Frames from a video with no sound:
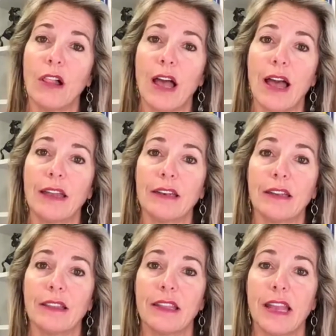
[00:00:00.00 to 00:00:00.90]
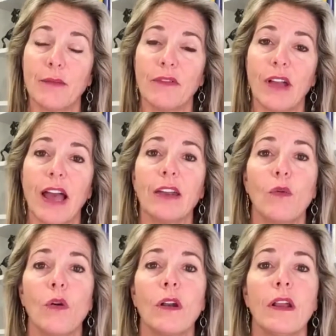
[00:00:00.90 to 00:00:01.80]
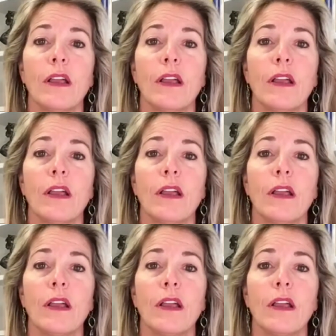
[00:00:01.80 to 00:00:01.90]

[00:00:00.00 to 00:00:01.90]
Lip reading: on the name of God, or